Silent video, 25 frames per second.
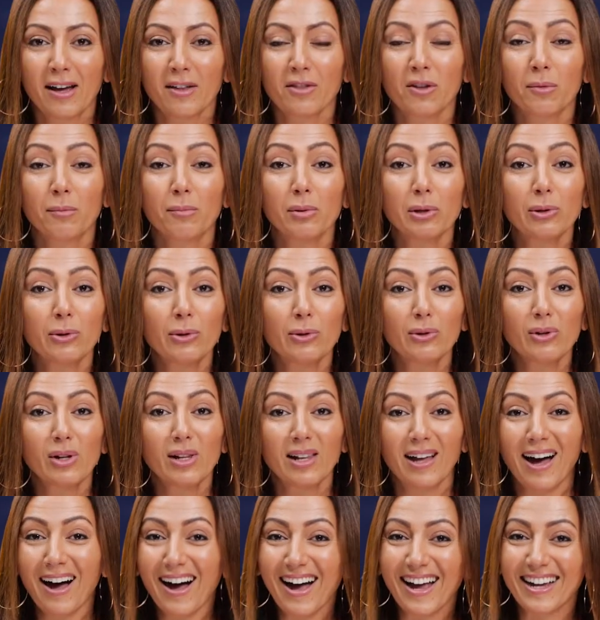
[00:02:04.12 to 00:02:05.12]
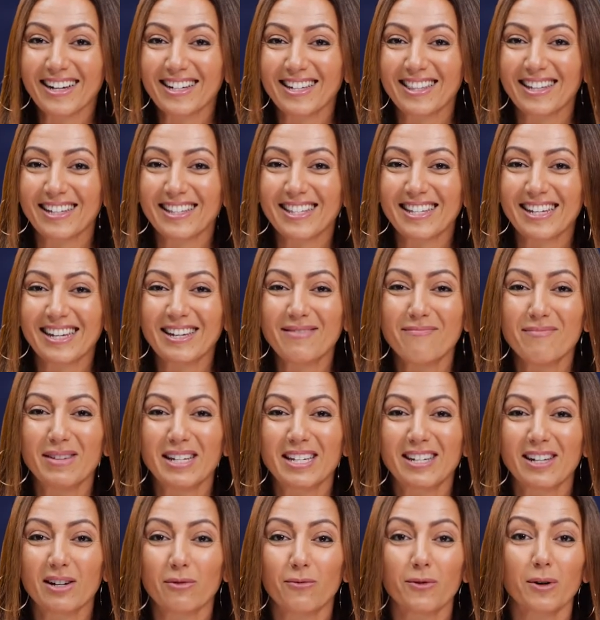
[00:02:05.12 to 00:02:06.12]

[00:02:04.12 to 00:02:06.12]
The blue light that's emitted